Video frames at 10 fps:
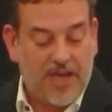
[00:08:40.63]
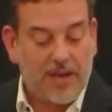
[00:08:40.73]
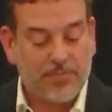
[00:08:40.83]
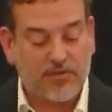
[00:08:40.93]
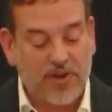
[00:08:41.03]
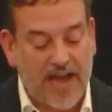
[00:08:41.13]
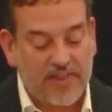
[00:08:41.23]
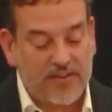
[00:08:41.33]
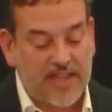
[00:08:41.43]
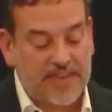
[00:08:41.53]
but rather
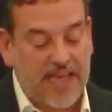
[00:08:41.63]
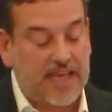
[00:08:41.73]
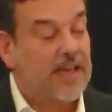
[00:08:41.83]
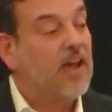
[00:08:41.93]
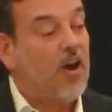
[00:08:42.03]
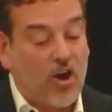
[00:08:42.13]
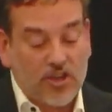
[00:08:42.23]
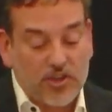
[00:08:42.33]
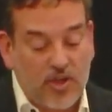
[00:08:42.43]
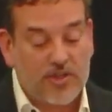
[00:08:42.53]
that they are
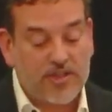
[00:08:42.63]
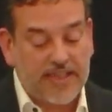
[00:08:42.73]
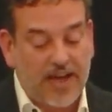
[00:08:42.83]
largely